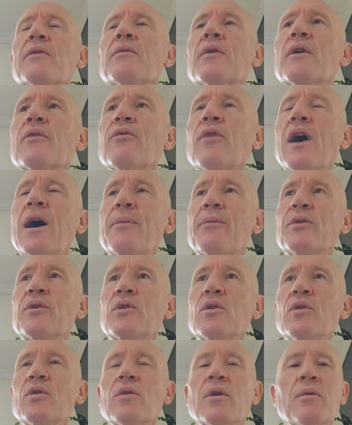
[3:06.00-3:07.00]
if I happened
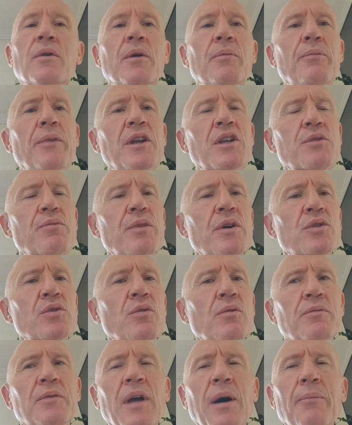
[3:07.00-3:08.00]
to do a bench press
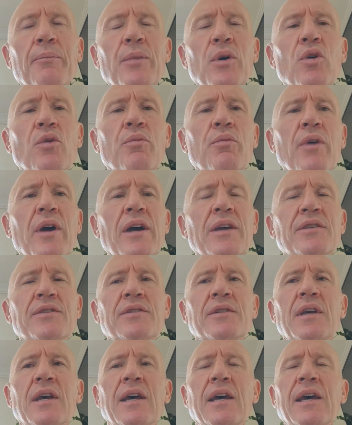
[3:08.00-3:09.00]
or dumbbell
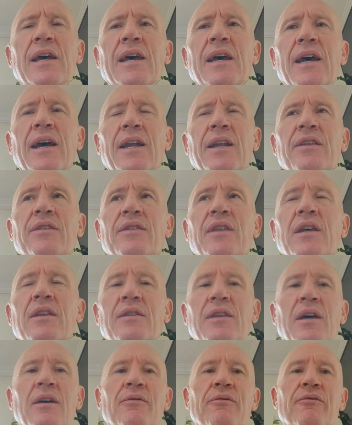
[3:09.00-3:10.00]
press, anything that